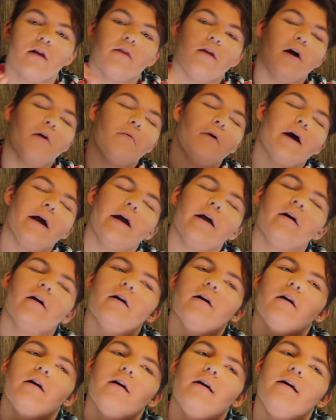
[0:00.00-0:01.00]
That way,
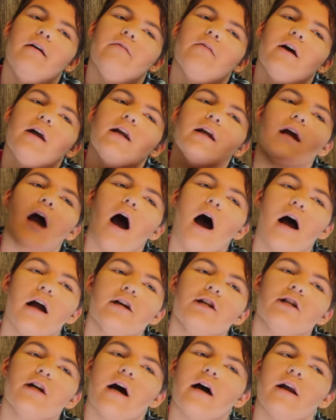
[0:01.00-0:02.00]
if any
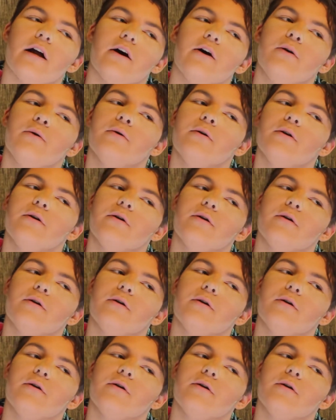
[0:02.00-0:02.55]
eyeshadow